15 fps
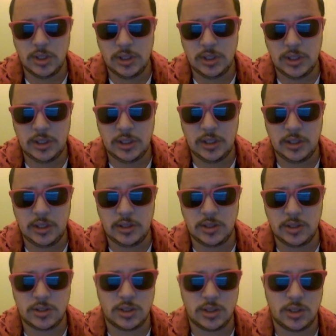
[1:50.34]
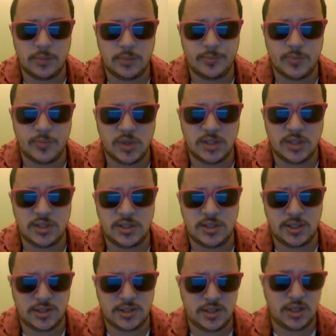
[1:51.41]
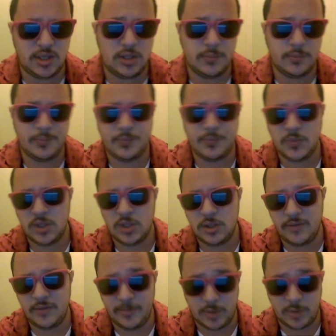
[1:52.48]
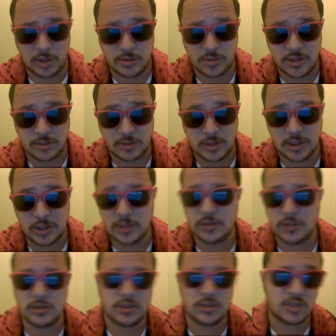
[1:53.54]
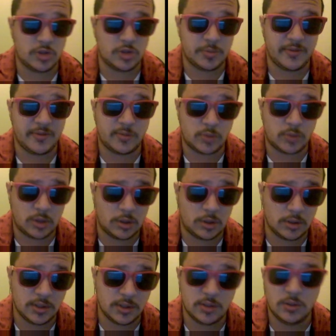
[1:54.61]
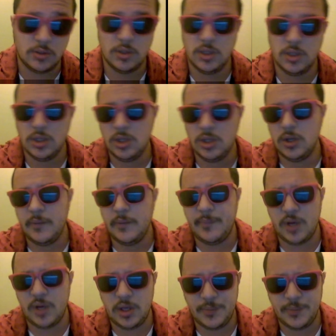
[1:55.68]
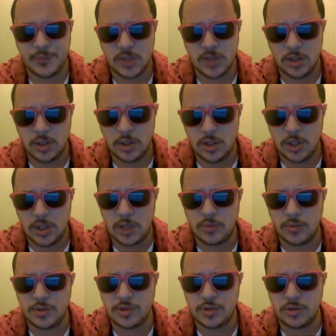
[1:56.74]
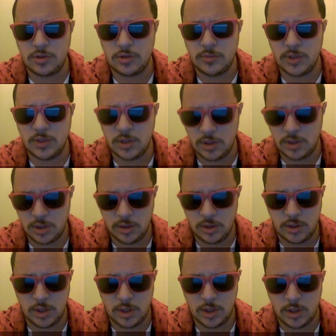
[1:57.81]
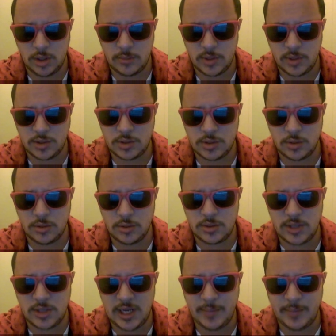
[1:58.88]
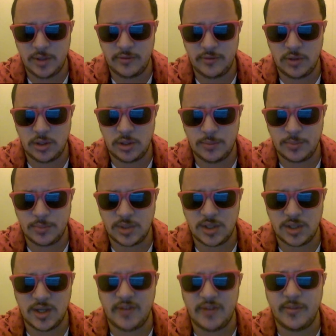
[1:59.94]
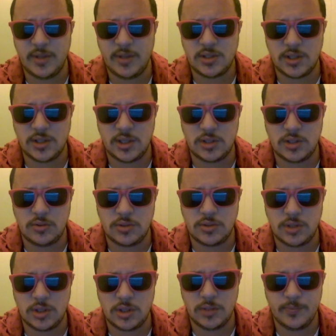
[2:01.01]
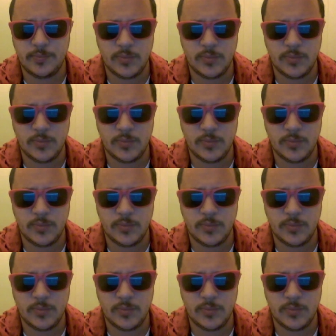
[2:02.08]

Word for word: uh, this, um, this destiny, if I'm pronouncing it right excuse me if I'm wrong, but and resume the um, some type of um, government, I guess you would say.